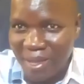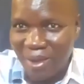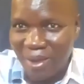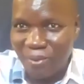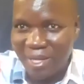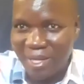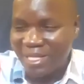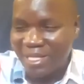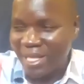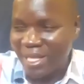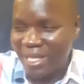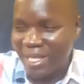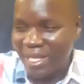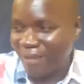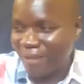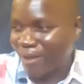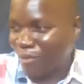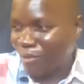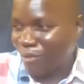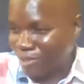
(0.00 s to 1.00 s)
Whatever
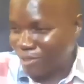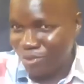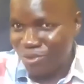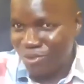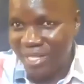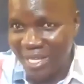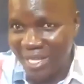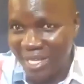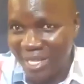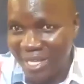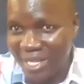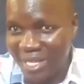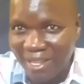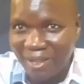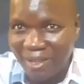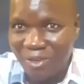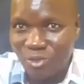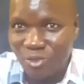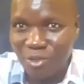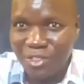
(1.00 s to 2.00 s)
we do here,
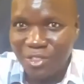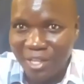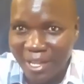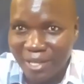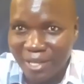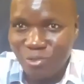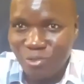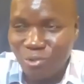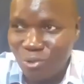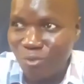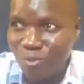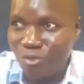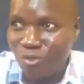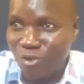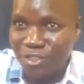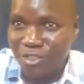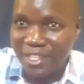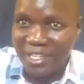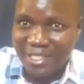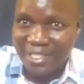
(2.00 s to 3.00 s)
don't try to look for
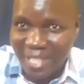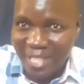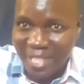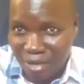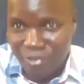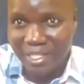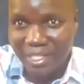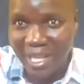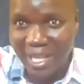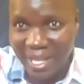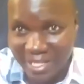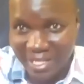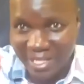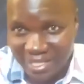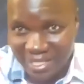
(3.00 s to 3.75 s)
things outside.